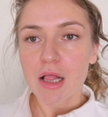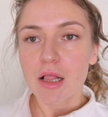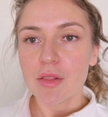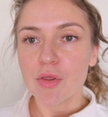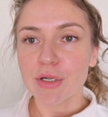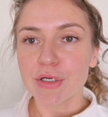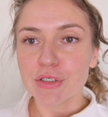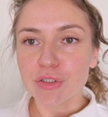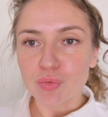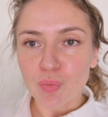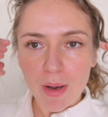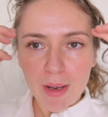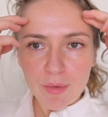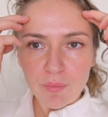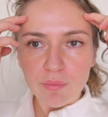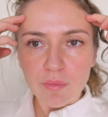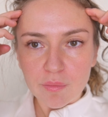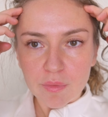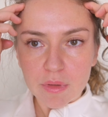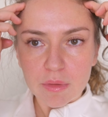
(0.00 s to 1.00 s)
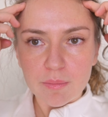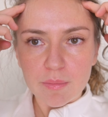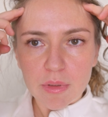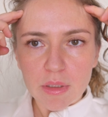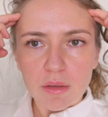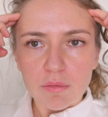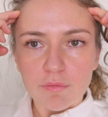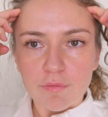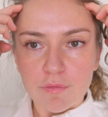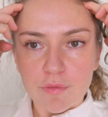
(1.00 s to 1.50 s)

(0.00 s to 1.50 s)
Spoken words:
That is why we will be